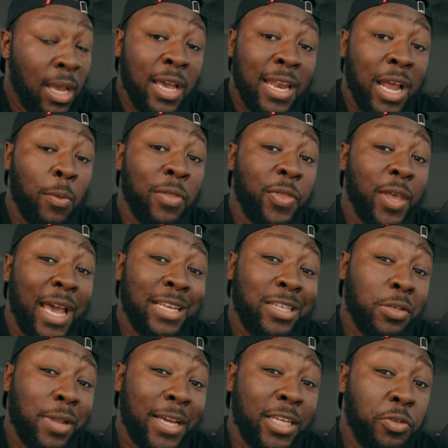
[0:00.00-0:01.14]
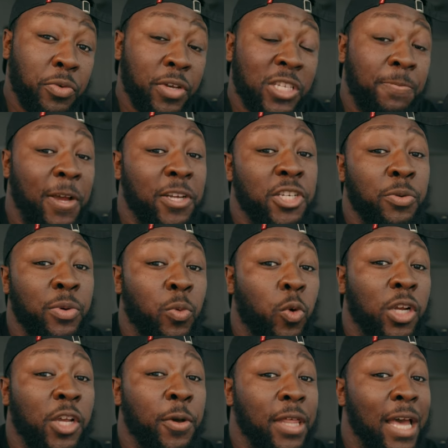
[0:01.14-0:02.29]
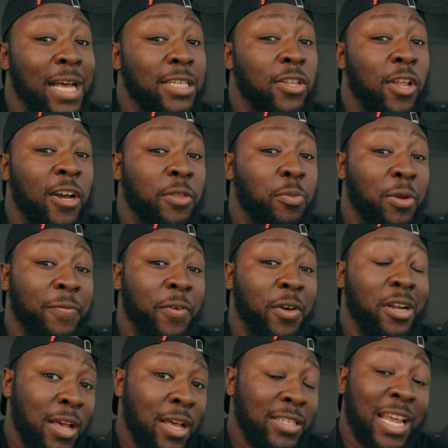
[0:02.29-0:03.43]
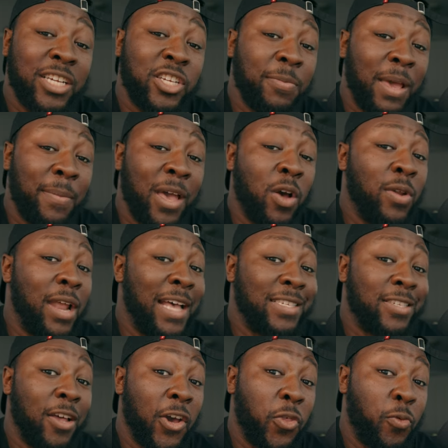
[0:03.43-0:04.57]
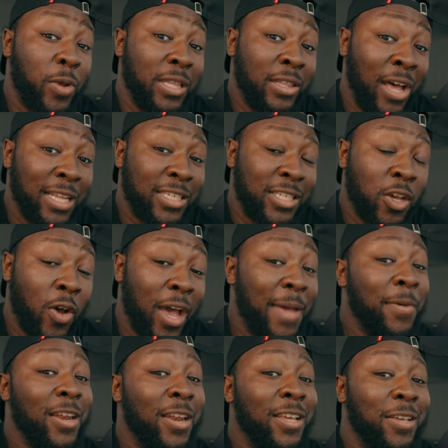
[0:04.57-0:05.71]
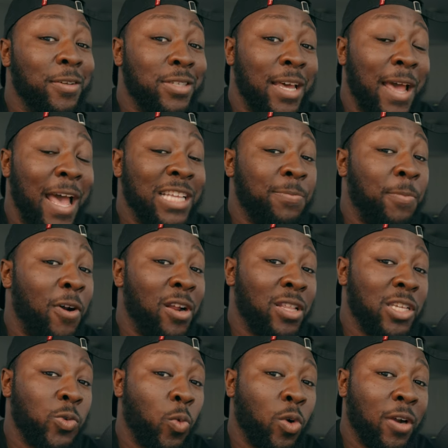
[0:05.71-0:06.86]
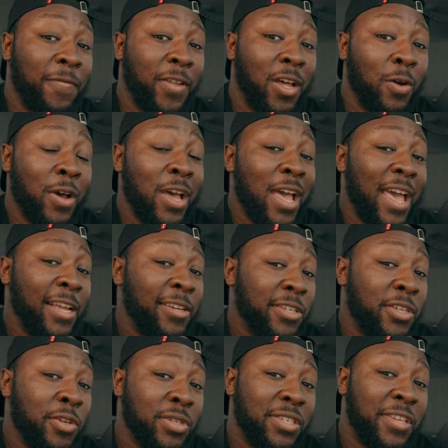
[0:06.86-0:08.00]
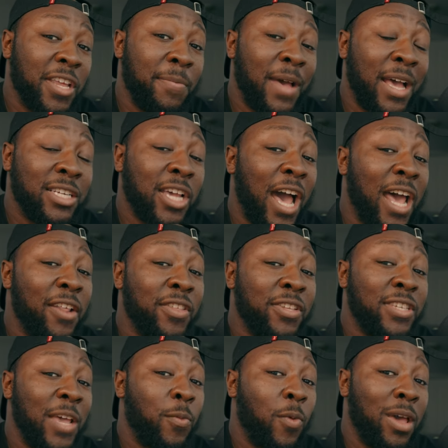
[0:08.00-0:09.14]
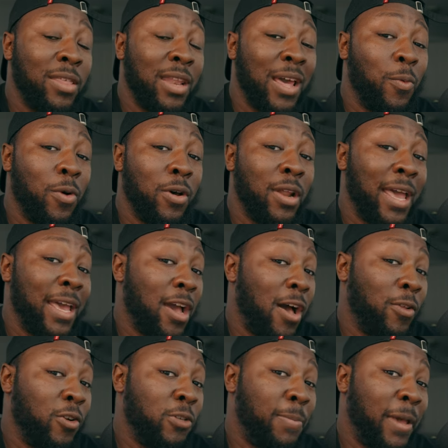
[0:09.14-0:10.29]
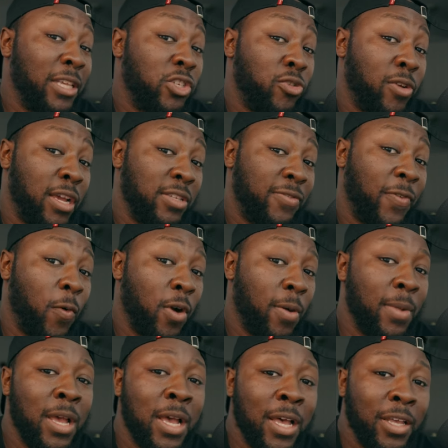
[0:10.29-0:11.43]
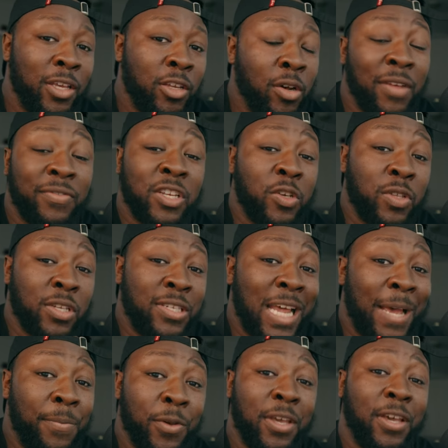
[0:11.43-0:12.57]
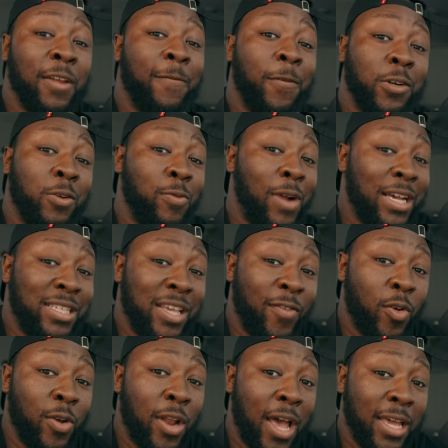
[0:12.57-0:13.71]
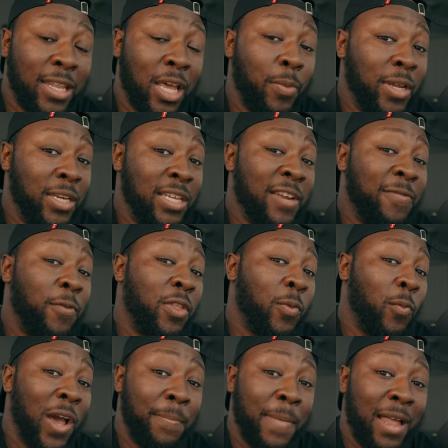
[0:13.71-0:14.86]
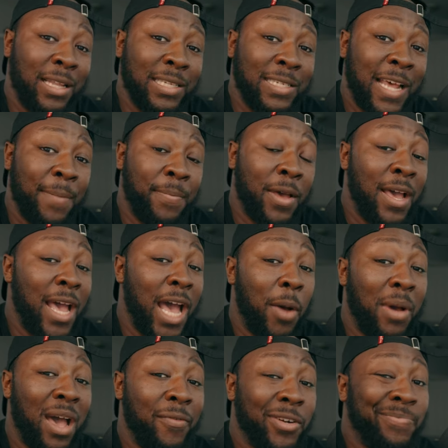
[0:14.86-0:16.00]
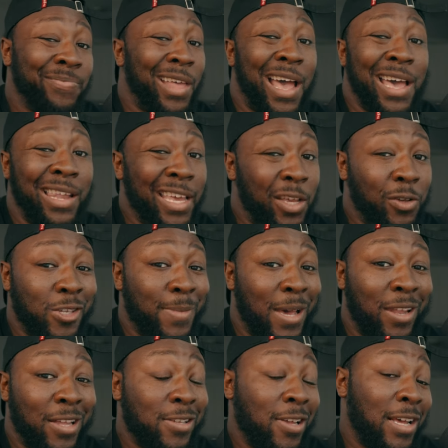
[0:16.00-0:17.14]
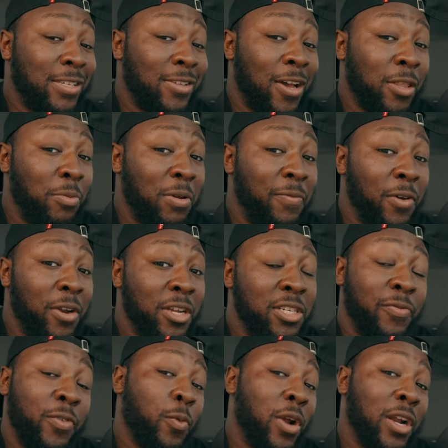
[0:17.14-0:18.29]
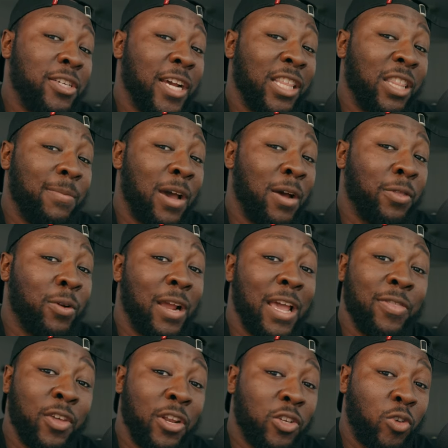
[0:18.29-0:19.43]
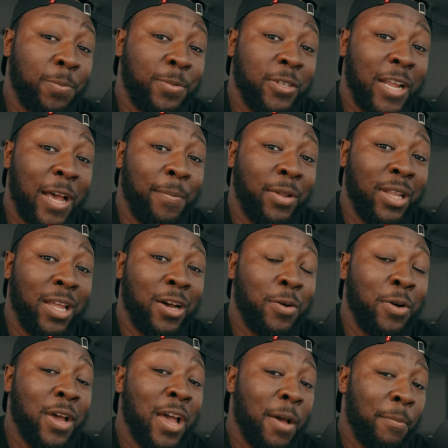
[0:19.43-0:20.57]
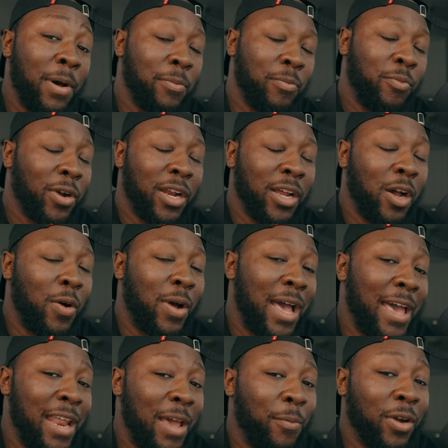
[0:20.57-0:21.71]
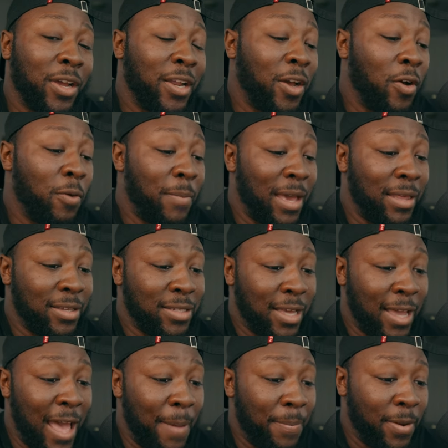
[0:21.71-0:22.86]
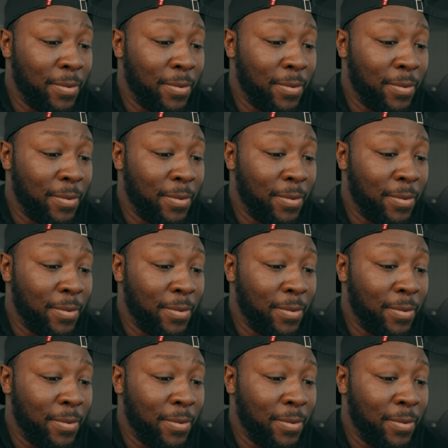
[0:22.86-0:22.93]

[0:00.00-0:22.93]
Now, one thing I do like doing, especially when working with S-Log3 footage, is I actually made my own S-Log3 LUT. So I am going to use that as a part of this workflow and just use a CINEMATCH kind of the same way that I would a color space transform. You don't have to do this step. You can convert to Rec 709 like we did for the white balance step. However, I like using my LUTs on S-Log3 footage. If you want to check them out, they're in the description down below. But we're going to go ahead and we're going to go and make this thing happen.